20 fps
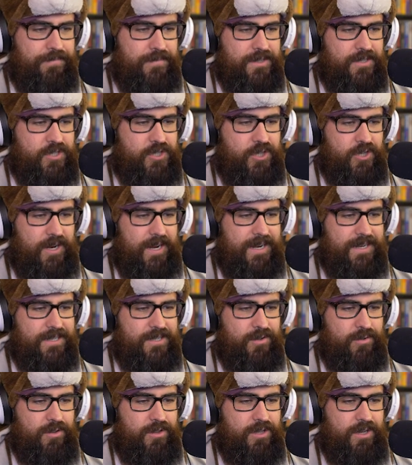Sure, I
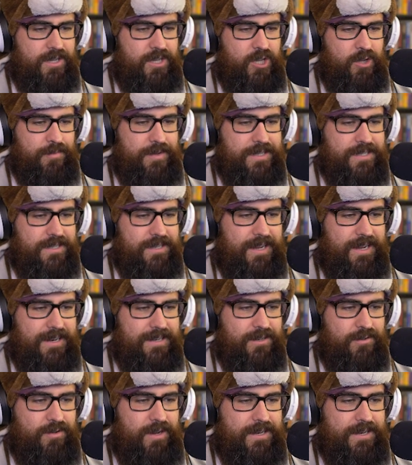do look human. I do